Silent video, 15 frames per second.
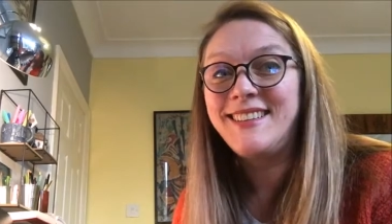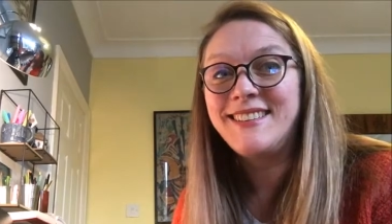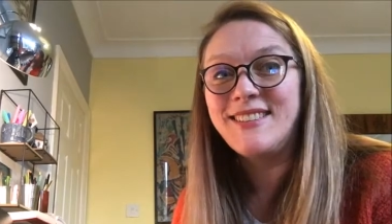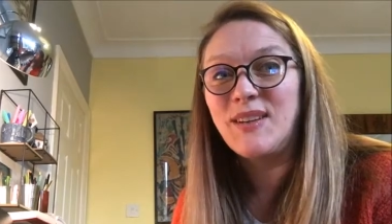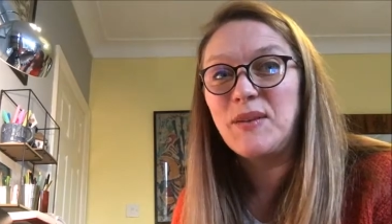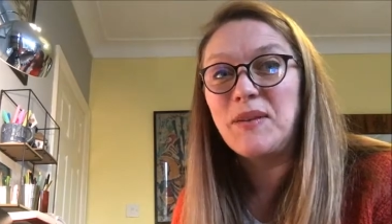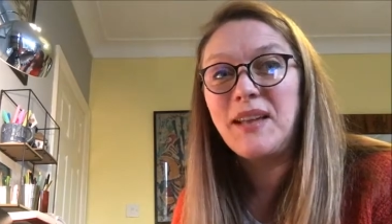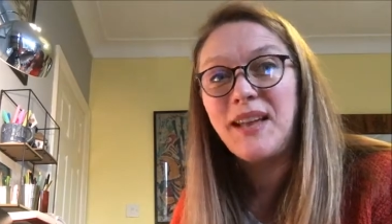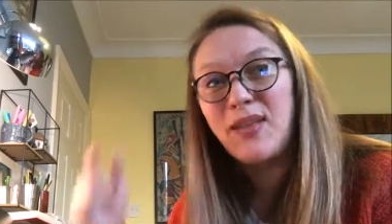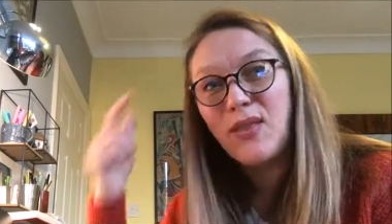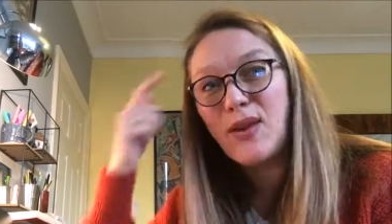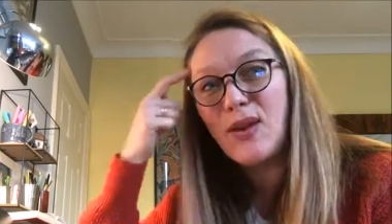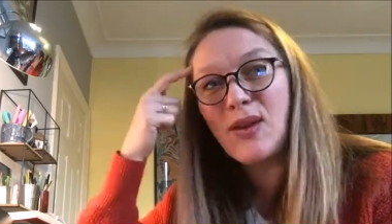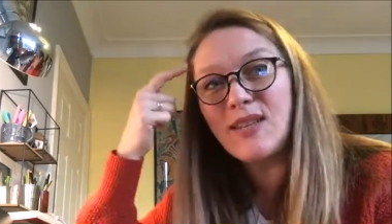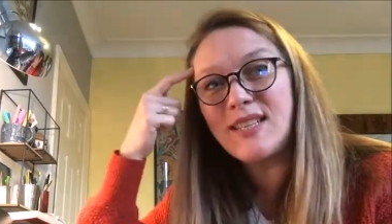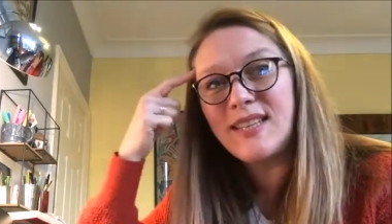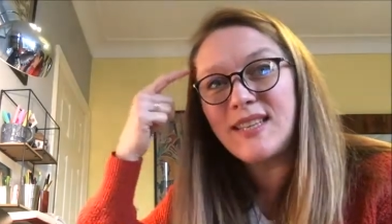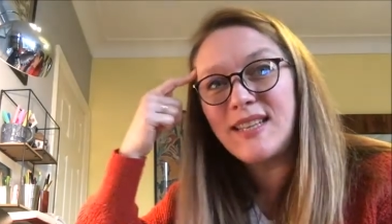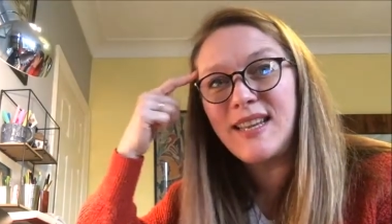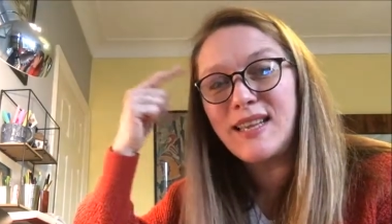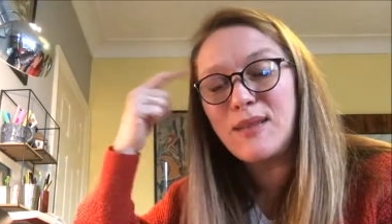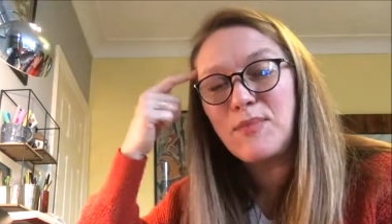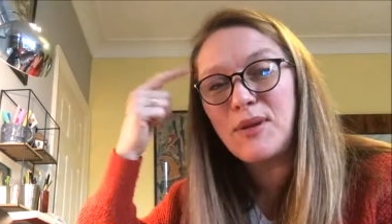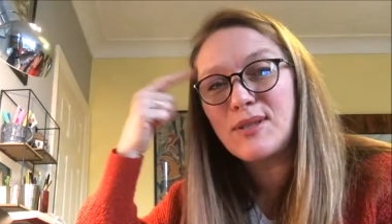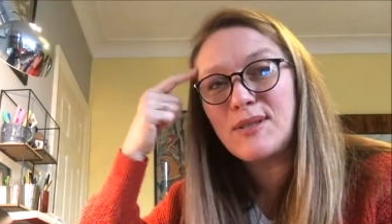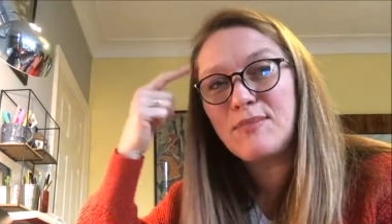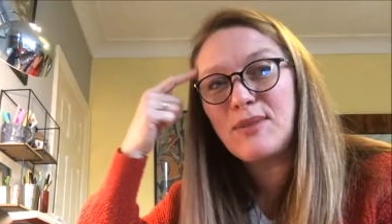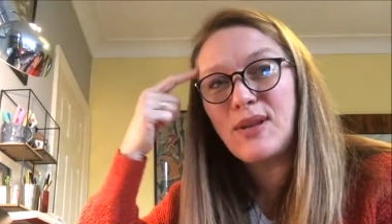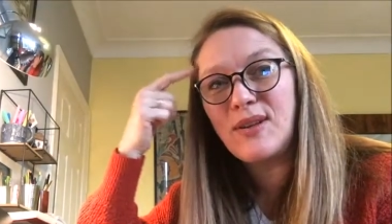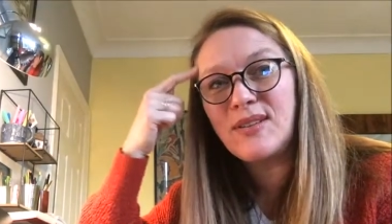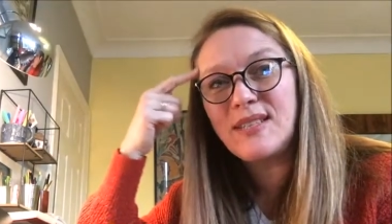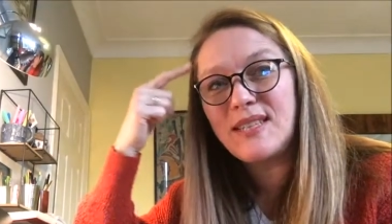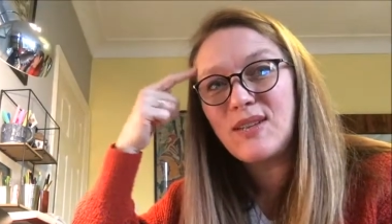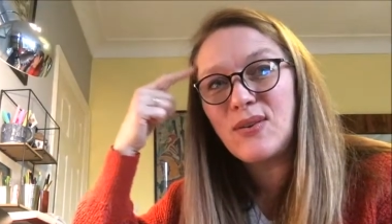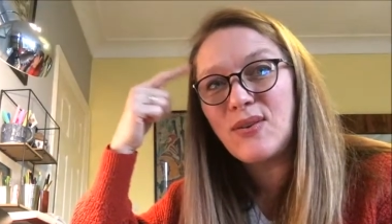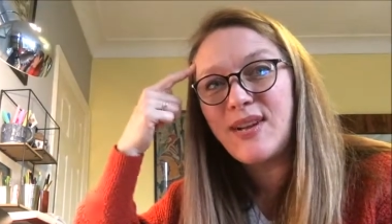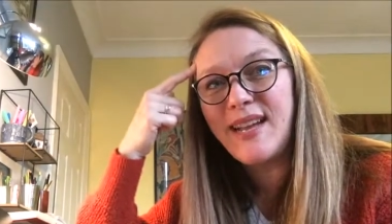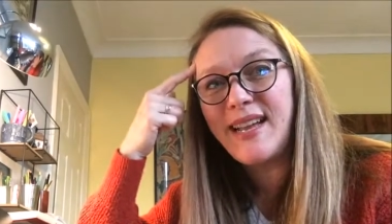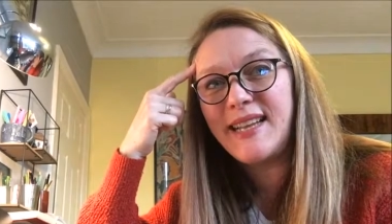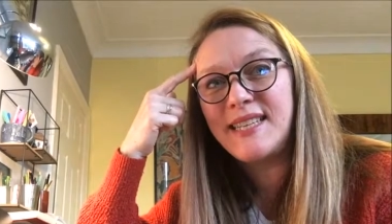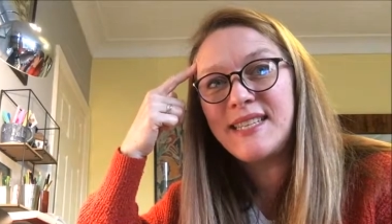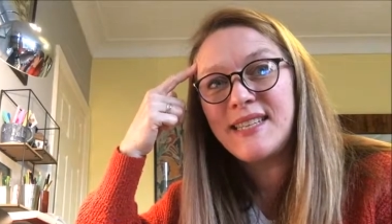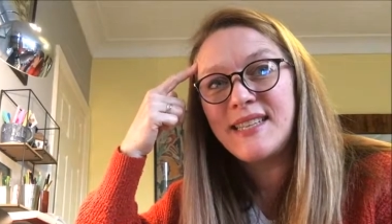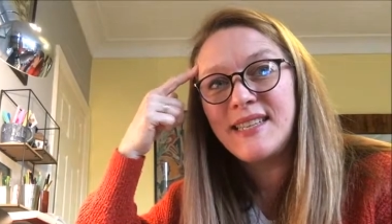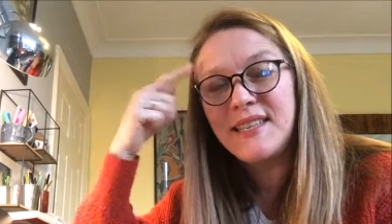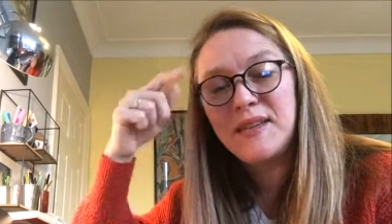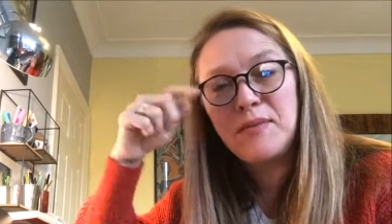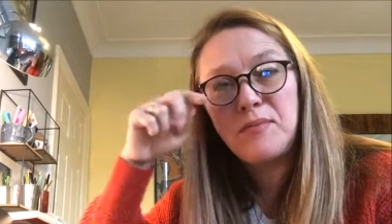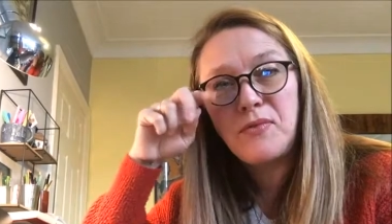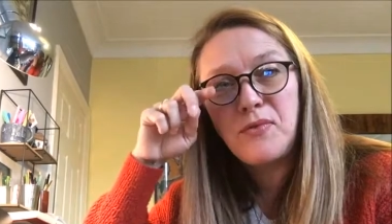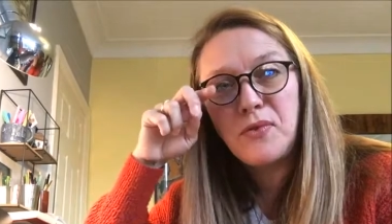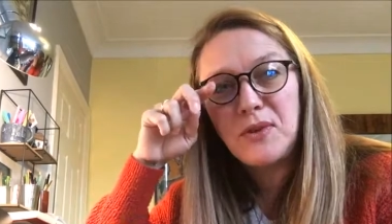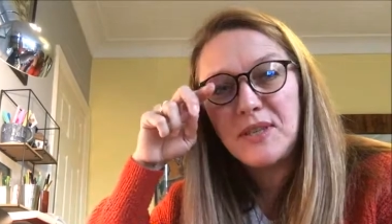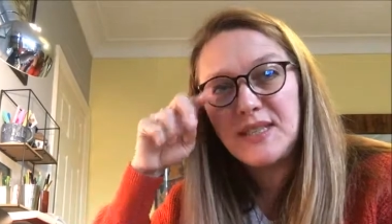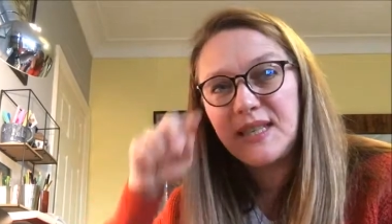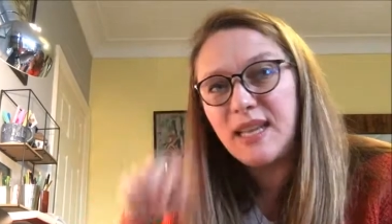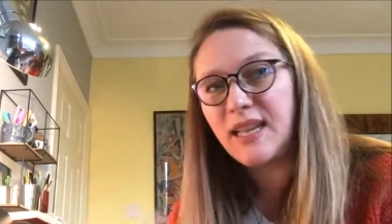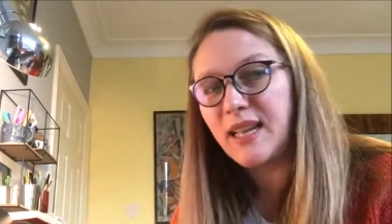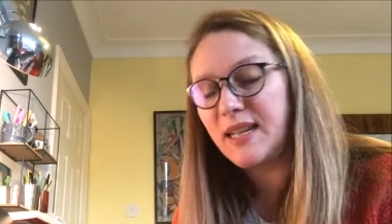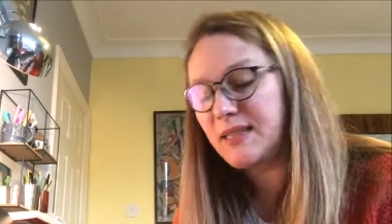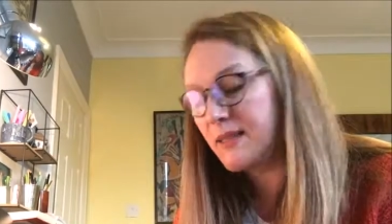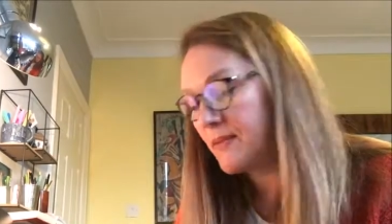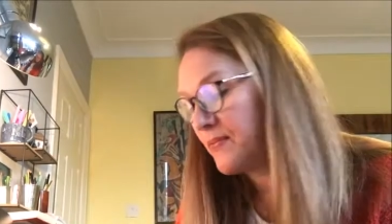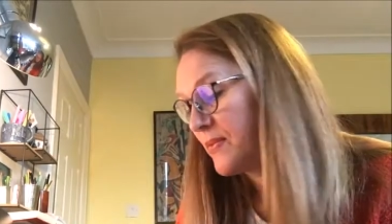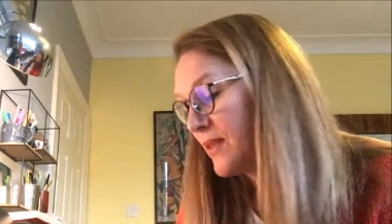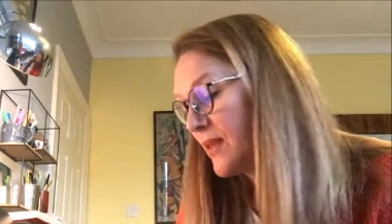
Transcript: So hear the note, hear the bottom note in your head before you sing it.